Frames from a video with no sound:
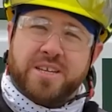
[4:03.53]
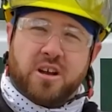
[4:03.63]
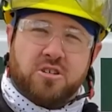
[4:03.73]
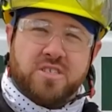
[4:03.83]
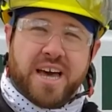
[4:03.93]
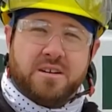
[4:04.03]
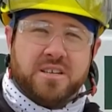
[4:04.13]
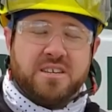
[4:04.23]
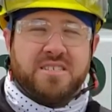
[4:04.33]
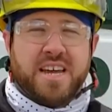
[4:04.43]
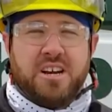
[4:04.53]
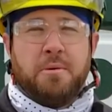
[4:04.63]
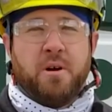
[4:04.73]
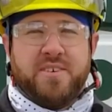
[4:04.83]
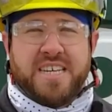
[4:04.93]
on our saddles as a secondary
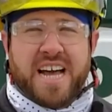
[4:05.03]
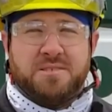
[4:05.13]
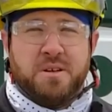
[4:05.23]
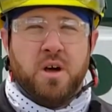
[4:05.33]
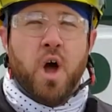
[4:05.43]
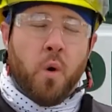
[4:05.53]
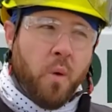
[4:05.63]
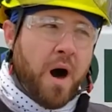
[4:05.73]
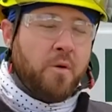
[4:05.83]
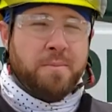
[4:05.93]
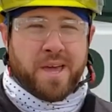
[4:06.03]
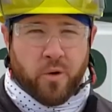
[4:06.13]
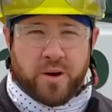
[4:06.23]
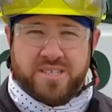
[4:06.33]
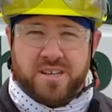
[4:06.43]
point of attachment while we're being
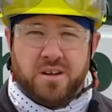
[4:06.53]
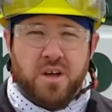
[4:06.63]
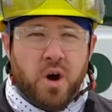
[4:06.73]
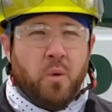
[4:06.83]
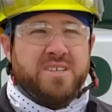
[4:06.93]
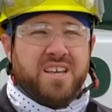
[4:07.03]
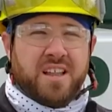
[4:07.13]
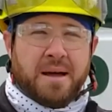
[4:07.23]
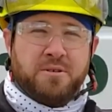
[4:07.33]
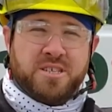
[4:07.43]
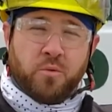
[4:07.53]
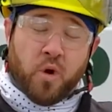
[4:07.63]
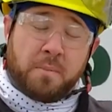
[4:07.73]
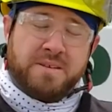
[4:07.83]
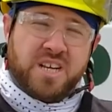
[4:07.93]
hoisted. Once the climber is in
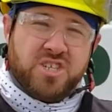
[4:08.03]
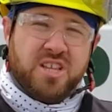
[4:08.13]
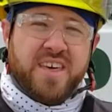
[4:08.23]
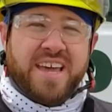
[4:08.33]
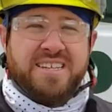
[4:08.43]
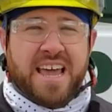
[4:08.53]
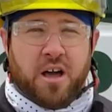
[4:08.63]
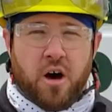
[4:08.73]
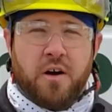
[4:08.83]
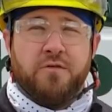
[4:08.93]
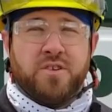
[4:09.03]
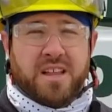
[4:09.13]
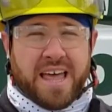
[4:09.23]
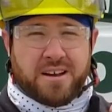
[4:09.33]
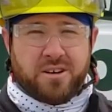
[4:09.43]
work positioning, they can take off the
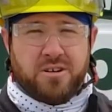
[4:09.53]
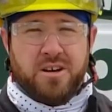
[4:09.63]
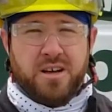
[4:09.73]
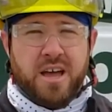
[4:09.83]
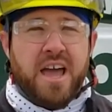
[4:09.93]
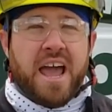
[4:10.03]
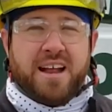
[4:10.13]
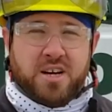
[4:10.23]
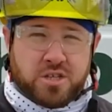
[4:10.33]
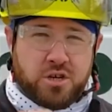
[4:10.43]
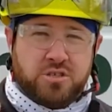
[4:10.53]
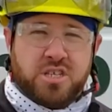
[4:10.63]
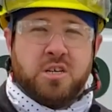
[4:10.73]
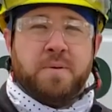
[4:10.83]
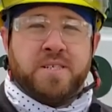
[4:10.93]
lanyard and just use the
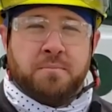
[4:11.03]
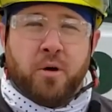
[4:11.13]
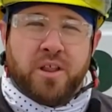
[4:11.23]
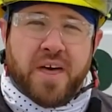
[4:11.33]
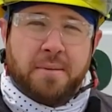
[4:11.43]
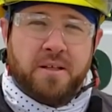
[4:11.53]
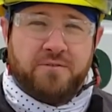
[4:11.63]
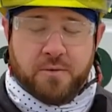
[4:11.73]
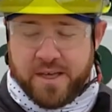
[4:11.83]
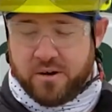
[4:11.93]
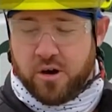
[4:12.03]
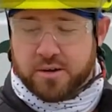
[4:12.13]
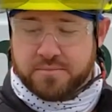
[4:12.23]
suspension point at that from there on.